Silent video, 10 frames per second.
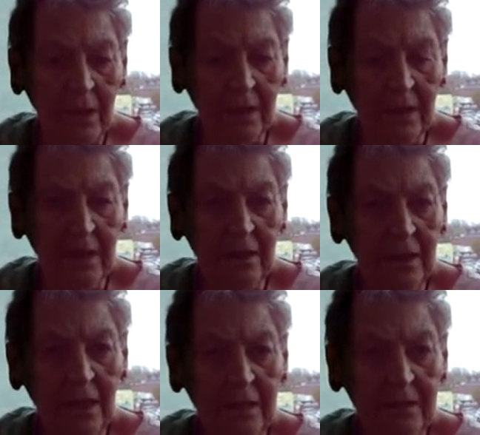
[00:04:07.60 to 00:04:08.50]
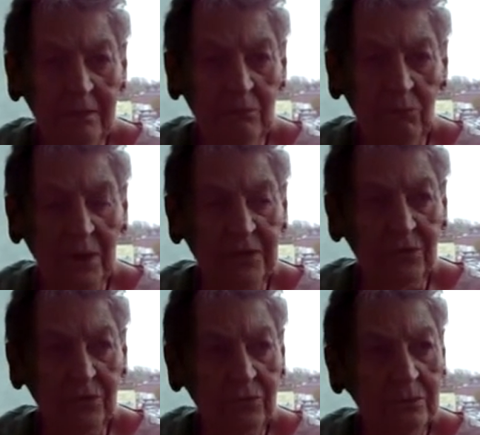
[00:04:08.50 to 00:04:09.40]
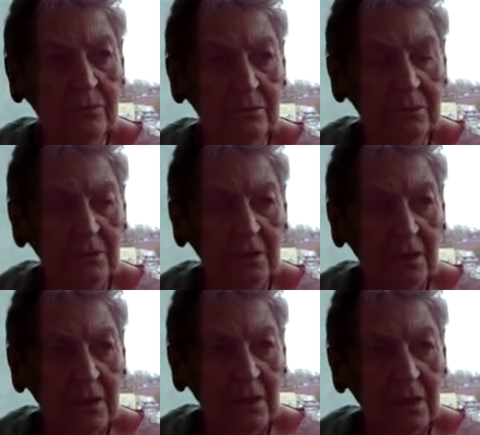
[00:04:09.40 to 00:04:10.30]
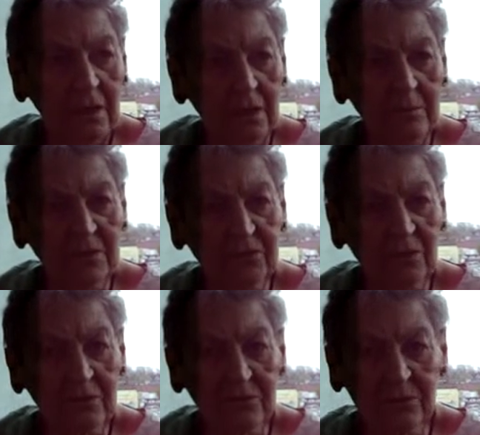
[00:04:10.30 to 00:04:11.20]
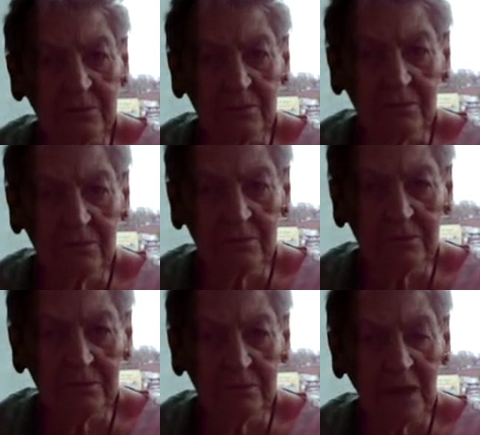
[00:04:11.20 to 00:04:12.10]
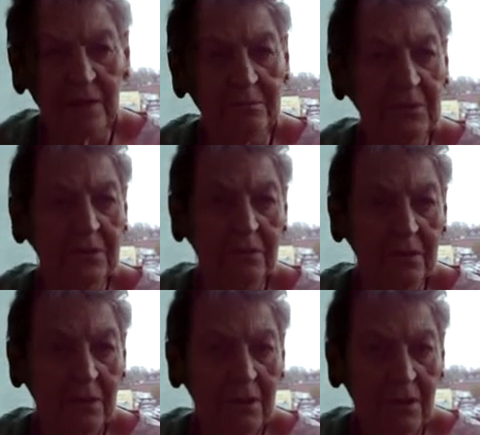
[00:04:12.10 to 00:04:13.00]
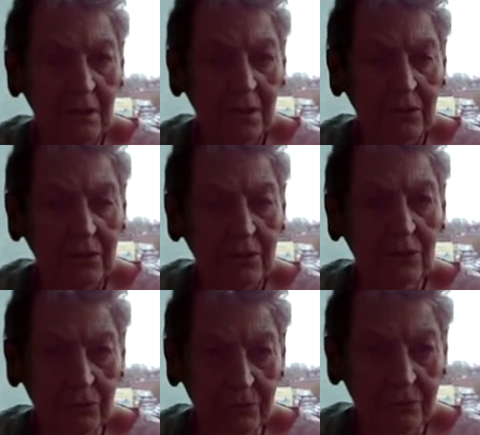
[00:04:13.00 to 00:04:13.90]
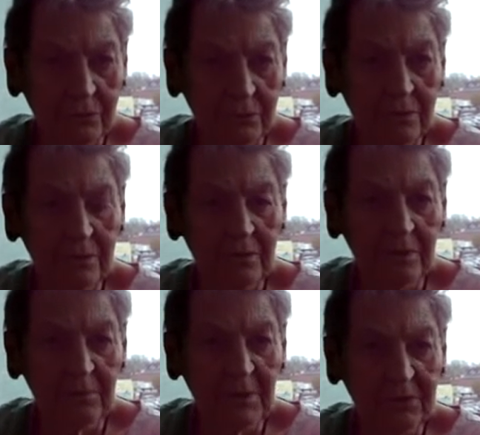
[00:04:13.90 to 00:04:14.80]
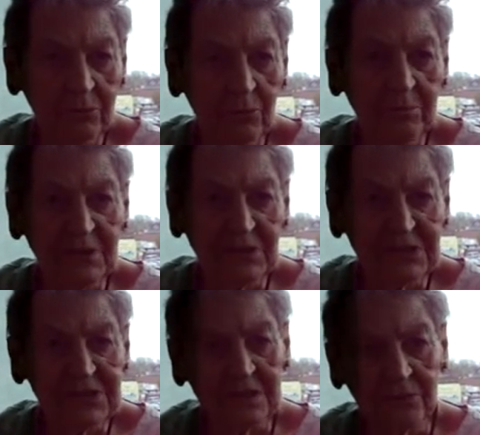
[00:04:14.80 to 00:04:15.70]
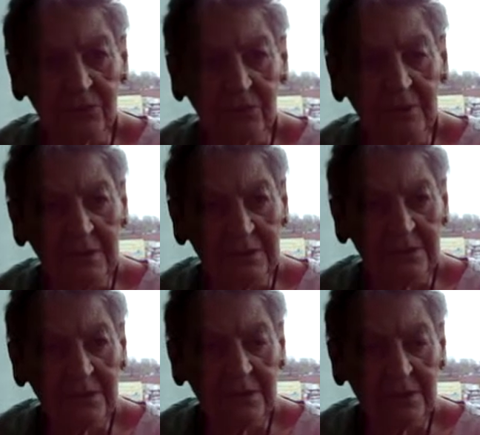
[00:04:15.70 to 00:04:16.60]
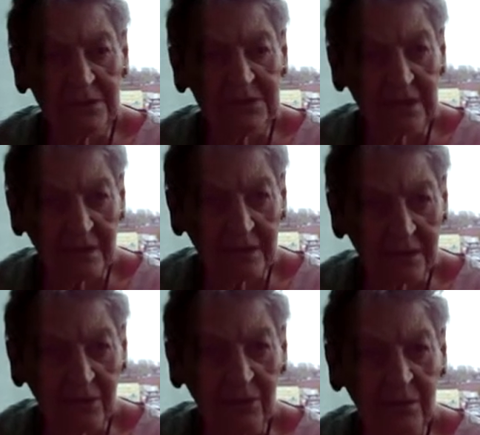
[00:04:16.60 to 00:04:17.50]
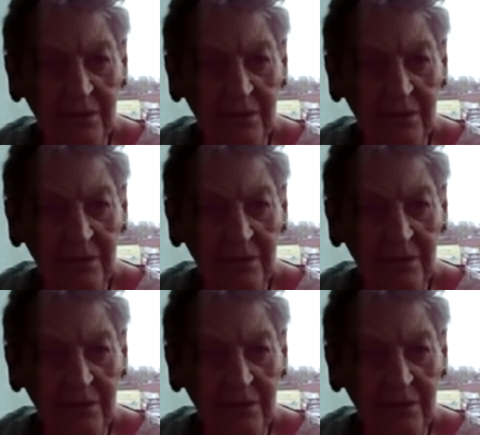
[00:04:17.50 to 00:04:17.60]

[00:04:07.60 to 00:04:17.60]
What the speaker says: I went to my doctor, had me go to a battered women's center and stay there.